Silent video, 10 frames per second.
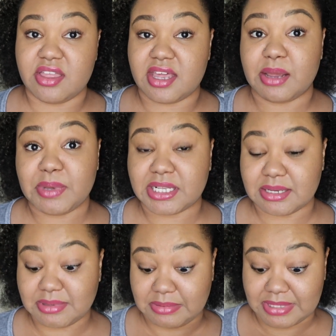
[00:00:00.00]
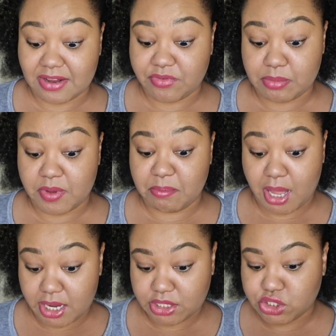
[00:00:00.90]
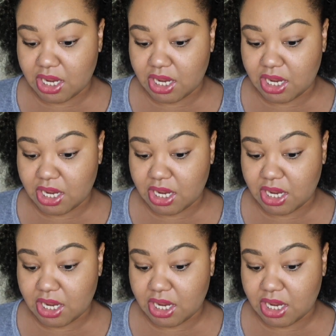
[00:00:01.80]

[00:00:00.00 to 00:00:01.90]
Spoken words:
and then I picked up some stuff from the body